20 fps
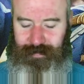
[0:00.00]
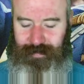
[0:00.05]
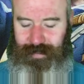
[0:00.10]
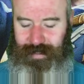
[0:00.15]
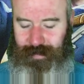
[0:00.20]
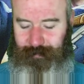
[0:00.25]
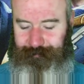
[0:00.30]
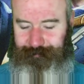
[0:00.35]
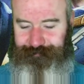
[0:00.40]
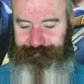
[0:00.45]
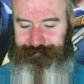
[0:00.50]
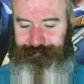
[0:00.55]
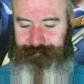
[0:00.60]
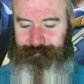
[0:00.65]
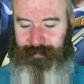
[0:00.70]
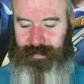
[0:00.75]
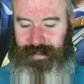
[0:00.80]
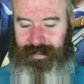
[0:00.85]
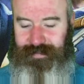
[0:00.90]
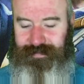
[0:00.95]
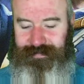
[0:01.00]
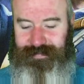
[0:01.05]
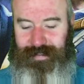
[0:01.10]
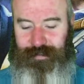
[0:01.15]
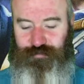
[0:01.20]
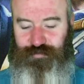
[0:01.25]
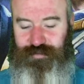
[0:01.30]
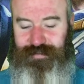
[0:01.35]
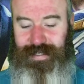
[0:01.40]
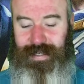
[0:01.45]
Um, it
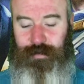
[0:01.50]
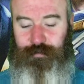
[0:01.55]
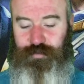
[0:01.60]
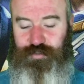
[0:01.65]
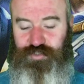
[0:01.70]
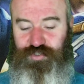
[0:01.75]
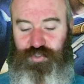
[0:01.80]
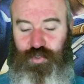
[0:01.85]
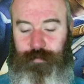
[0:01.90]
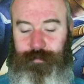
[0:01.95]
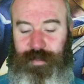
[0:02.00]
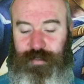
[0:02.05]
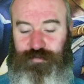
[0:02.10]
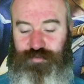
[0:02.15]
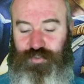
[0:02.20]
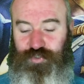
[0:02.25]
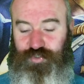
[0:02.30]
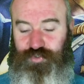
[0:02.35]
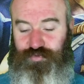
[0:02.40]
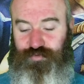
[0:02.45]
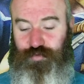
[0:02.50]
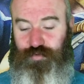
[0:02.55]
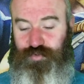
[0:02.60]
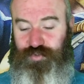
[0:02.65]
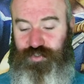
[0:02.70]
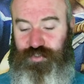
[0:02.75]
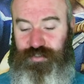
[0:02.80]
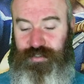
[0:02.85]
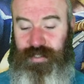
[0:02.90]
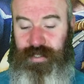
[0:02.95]
tells us how the Stormhosts are
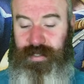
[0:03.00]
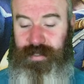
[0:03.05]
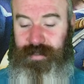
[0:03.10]
structured.